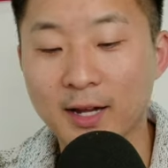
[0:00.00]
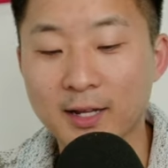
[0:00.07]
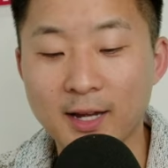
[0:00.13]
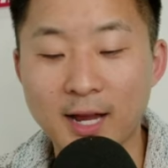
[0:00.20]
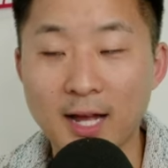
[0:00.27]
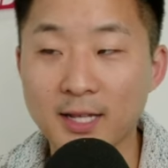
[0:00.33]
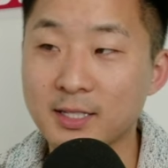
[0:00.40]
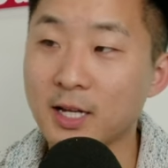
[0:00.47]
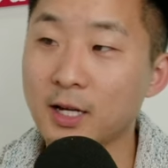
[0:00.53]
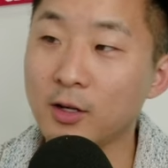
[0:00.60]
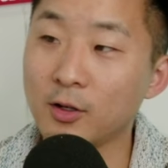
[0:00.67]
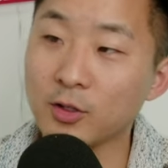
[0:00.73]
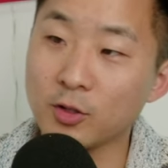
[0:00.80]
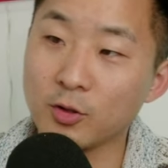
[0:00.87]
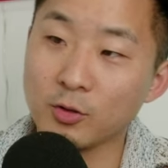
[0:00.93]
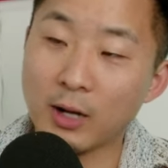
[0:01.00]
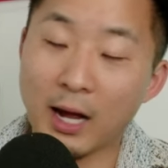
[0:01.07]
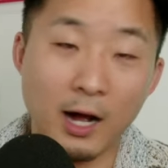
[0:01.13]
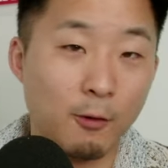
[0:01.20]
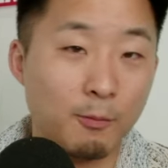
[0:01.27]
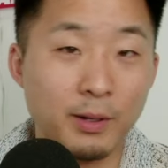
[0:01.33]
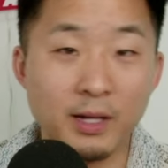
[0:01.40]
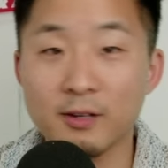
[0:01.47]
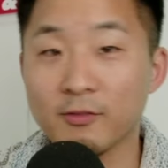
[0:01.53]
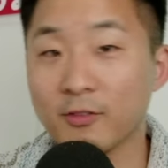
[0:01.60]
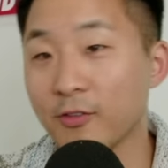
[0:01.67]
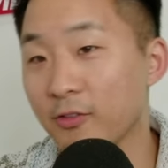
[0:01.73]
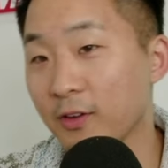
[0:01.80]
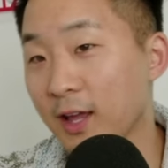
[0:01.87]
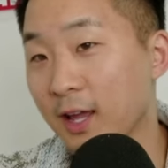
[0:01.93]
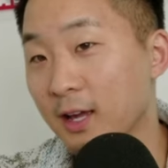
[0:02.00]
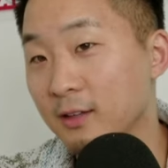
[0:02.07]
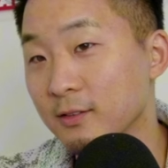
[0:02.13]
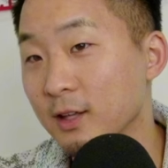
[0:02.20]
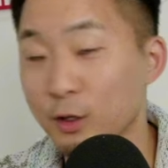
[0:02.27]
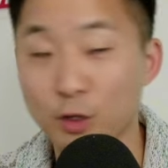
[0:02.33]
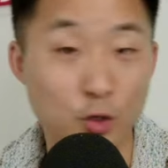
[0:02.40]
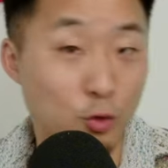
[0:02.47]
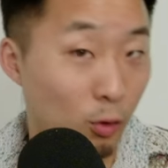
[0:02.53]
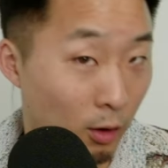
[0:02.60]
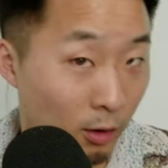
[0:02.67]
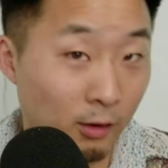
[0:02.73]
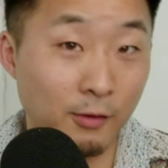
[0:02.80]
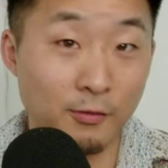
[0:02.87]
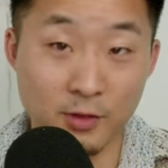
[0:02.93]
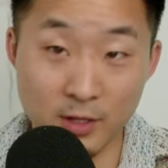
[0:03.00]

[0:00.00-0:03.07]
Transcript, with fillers: cannot tell you how big of a fan that you are of